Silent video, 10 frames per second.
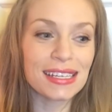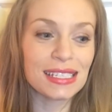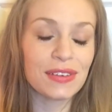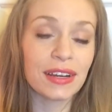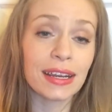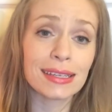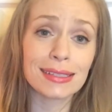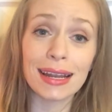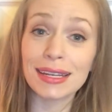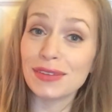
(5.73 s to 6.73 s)
was very
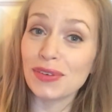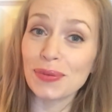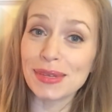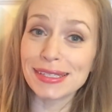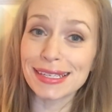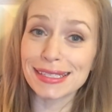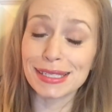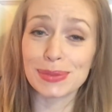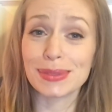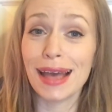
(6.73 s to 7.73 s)
excited to film this because
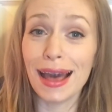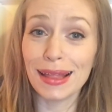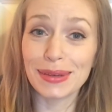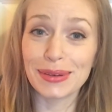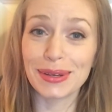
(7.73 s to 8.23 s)
this was highly